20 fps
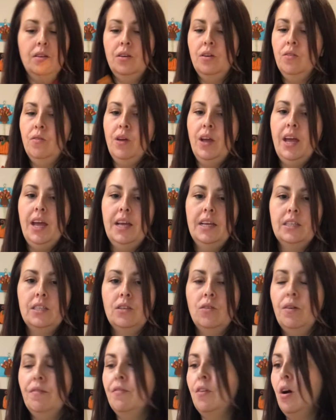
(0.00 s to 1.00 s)
Okay,
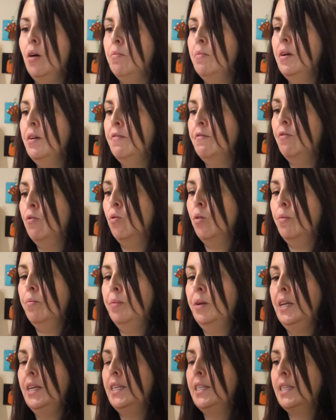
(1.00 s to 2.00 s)
so I've got my 4
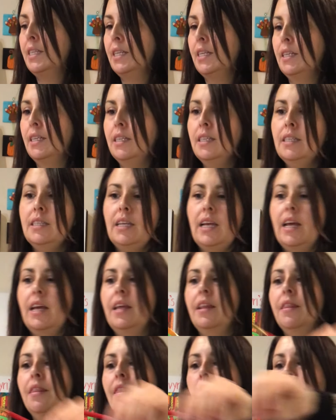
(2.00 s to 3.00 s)
pieces,
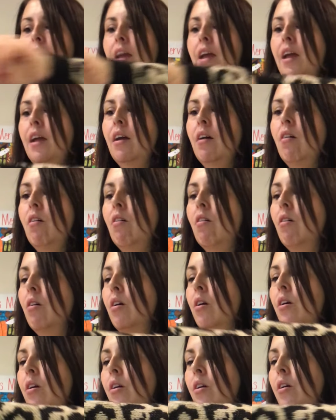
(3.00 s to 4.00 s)
and they
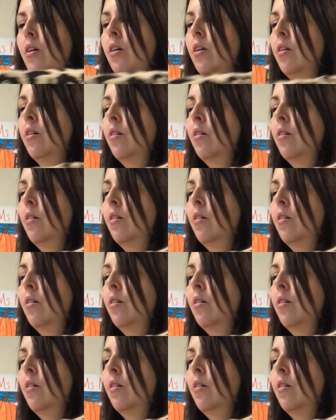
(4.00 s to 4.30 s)
are